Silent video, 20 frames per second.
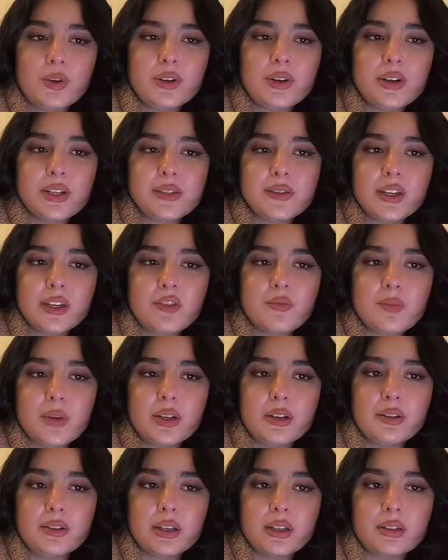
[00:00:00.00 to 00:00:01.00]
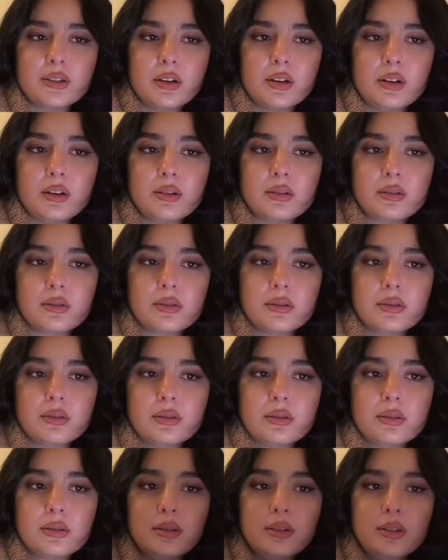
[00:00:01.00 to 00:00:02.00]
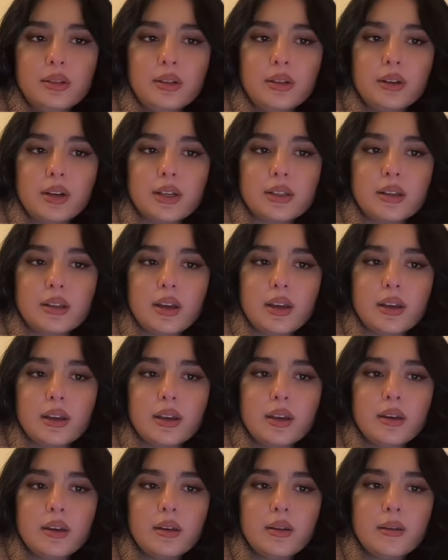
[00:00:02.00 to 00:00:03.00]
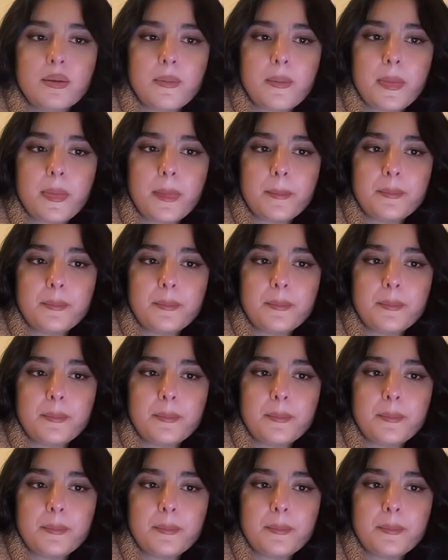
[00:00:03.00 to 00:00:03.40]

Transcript: what do you guys think of my new TikTok? Do you guys like it?